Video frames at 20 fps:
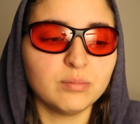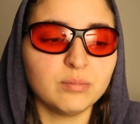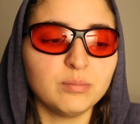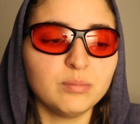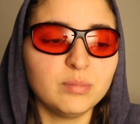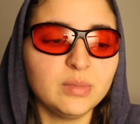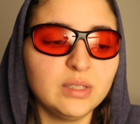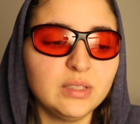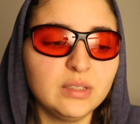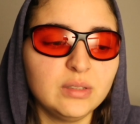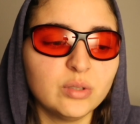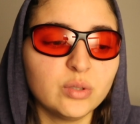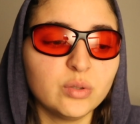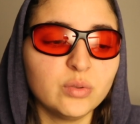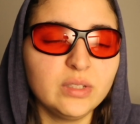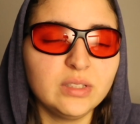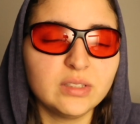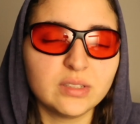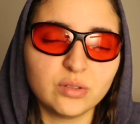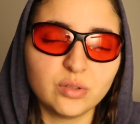me
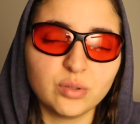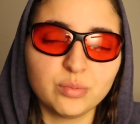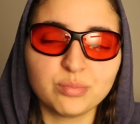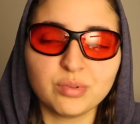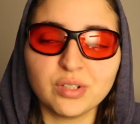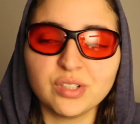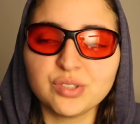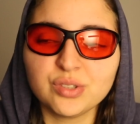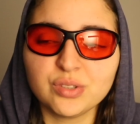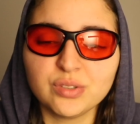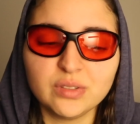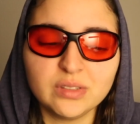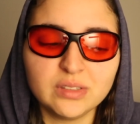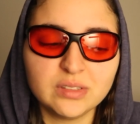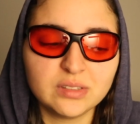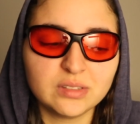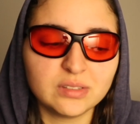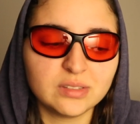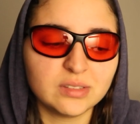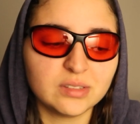knowing that the pressure
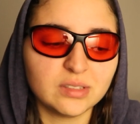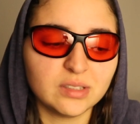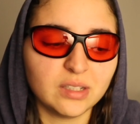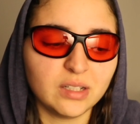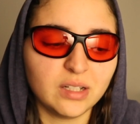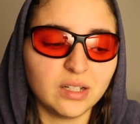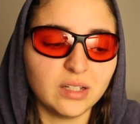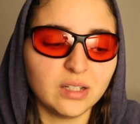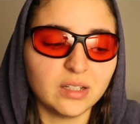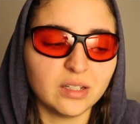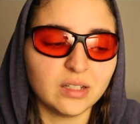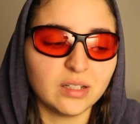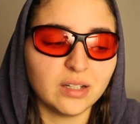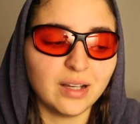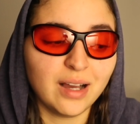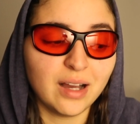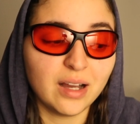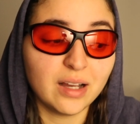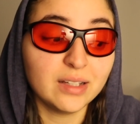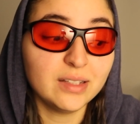is
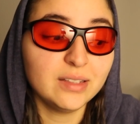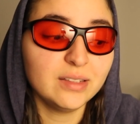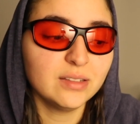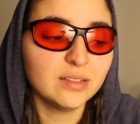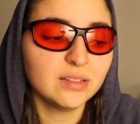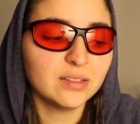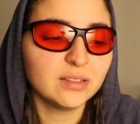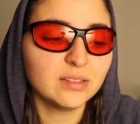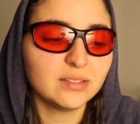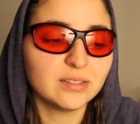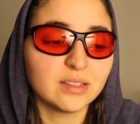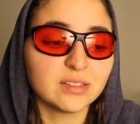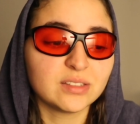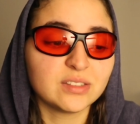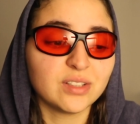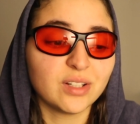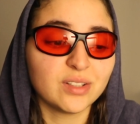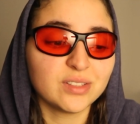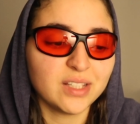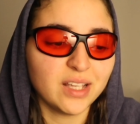high does
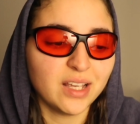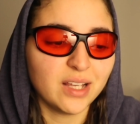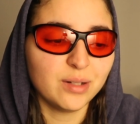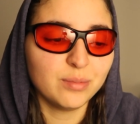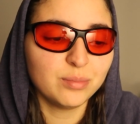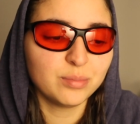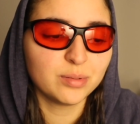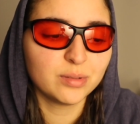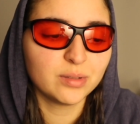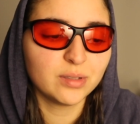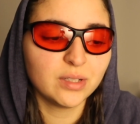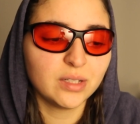not help.